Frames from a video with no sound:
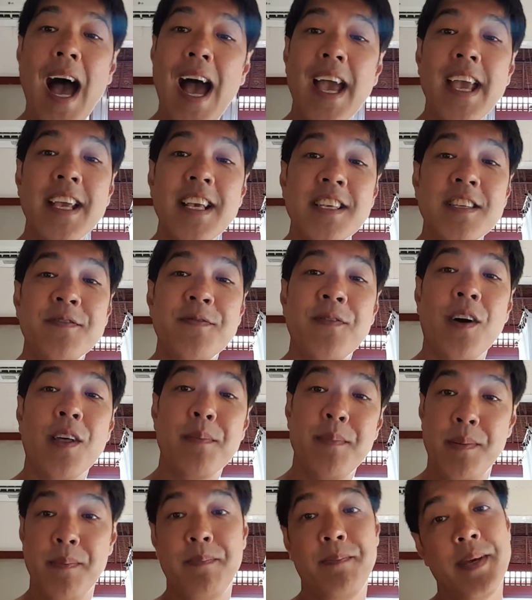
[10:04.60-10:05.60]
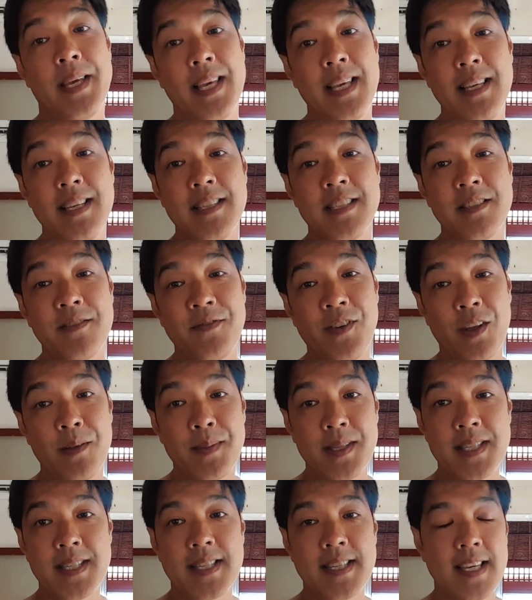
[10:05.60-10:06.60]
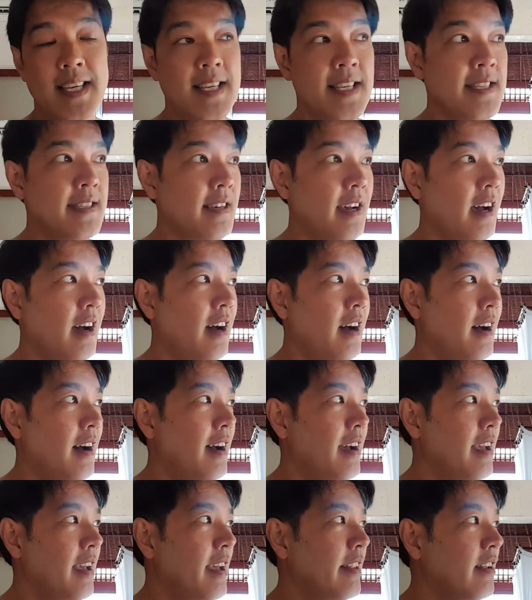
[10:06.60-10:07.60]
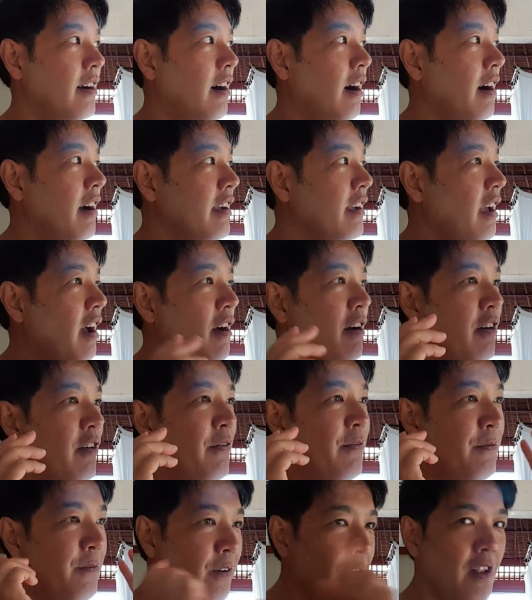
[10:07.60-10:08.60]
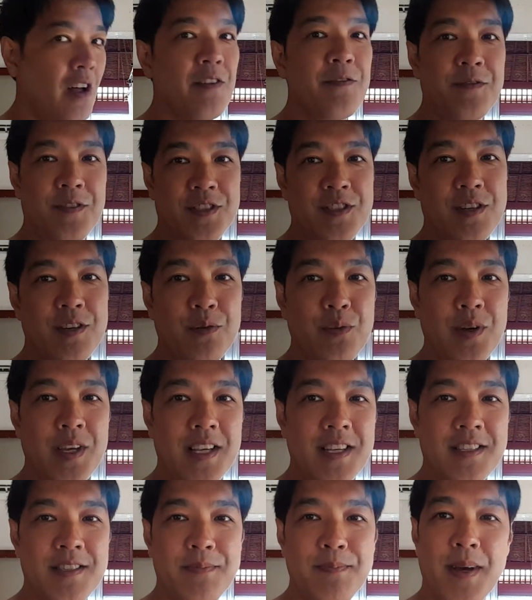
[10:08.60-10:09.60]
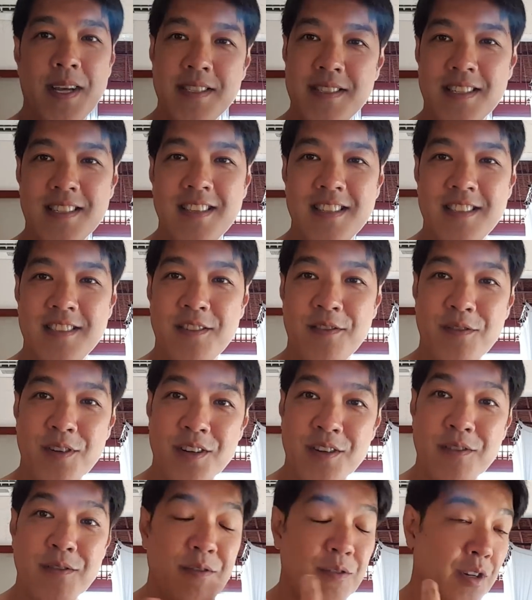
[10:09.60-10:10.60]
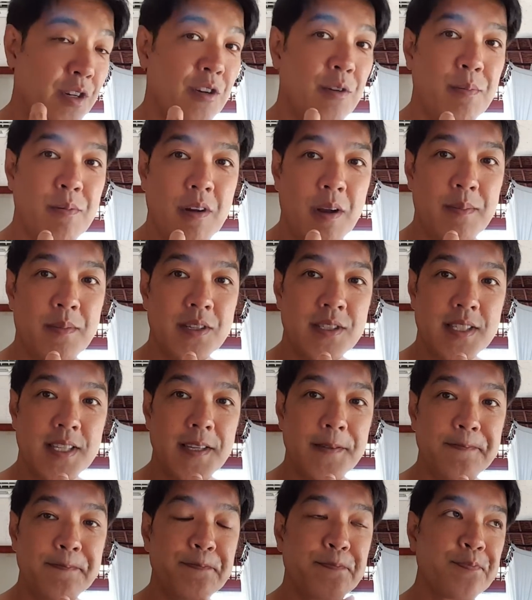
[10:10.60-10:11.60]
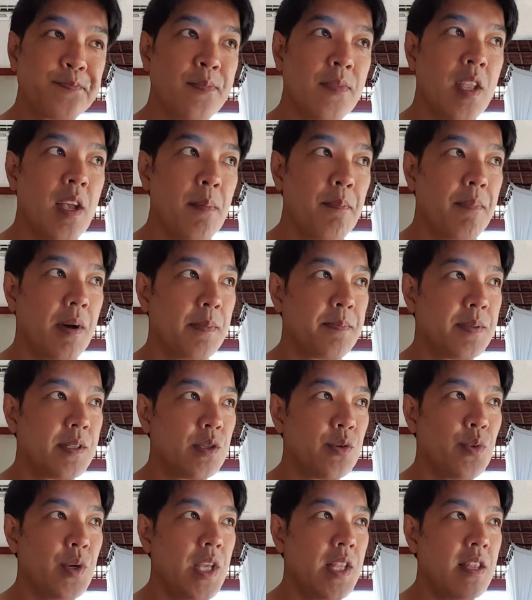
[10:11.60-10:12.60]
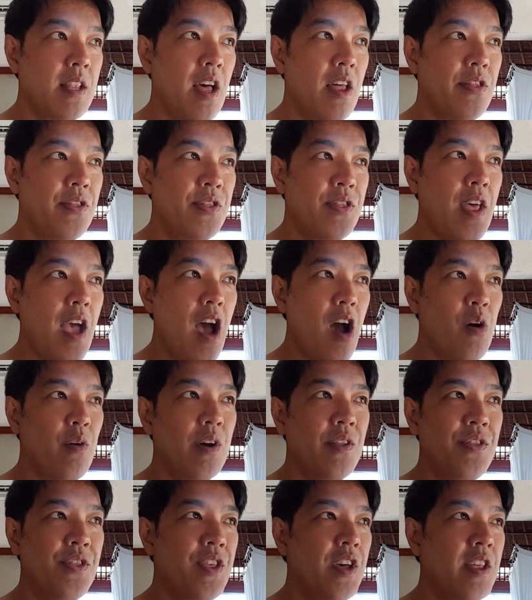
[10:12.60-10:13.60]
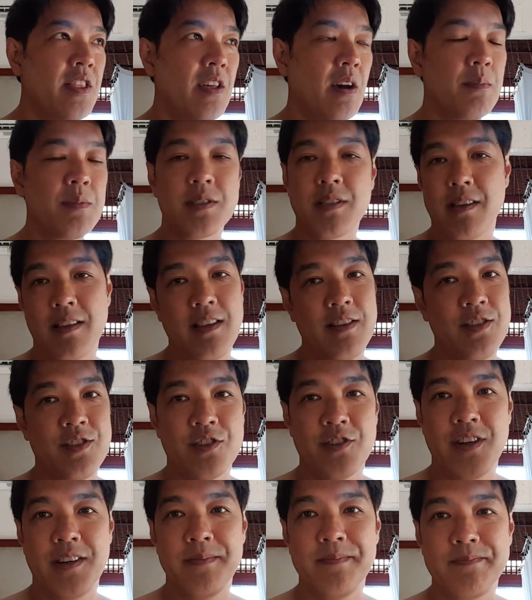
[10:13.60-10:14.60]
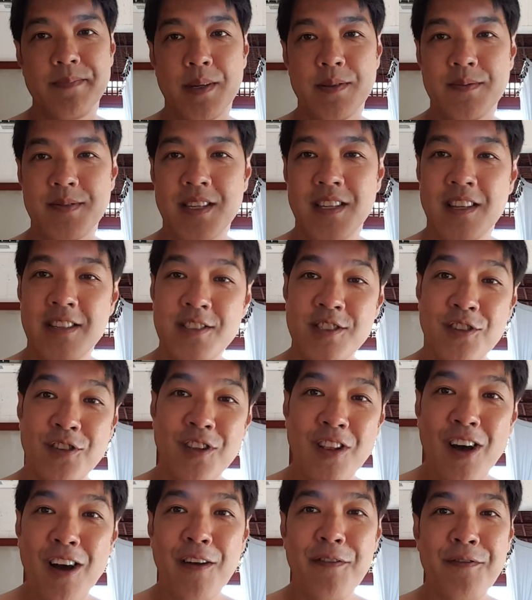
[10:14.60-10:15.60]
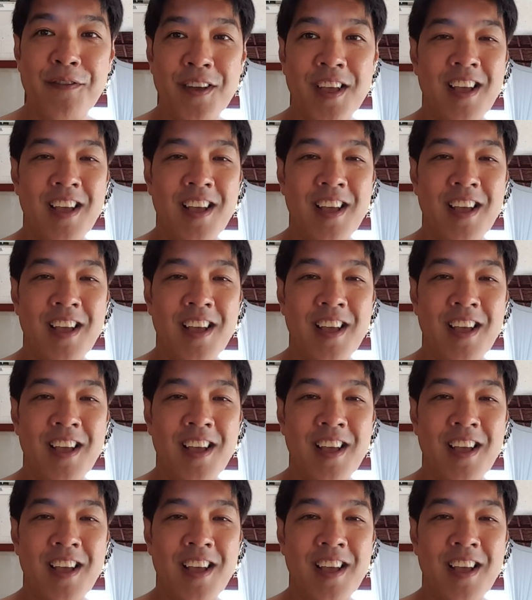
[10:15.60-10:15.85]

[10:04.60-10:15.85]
A's, vitamin B's, vitamin C's, and I go full on for 2 weeks basically to recuperate my skin. But between now and then, I'm just gonna enjoy it. I'm just gonna enjoy life.